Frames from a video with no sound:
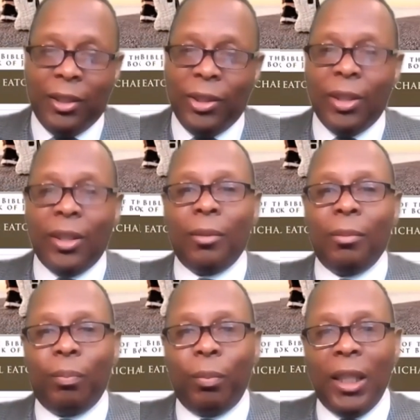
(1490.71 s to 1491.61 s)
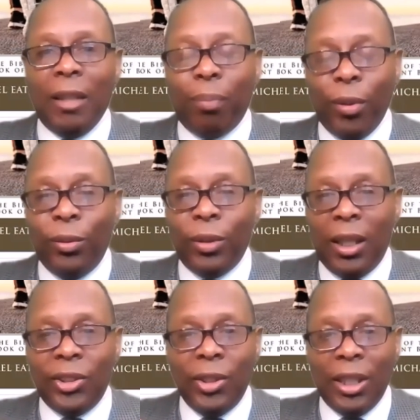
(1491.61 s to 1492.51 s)
You're going to get pruned
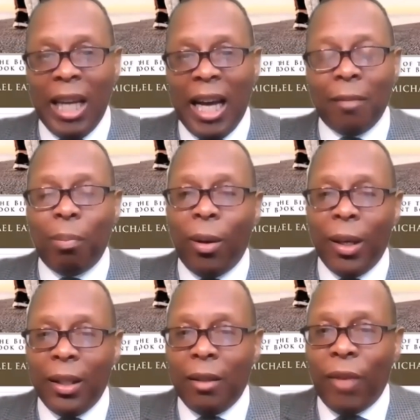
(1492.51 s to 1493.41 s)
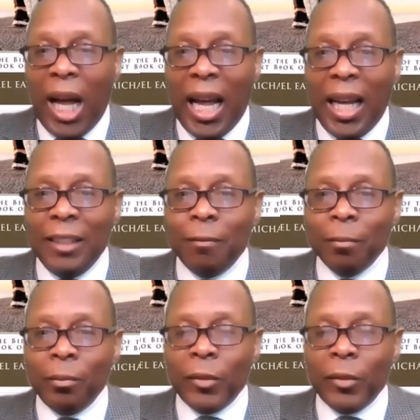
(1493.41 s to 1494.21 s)
because you're not a part of the vine.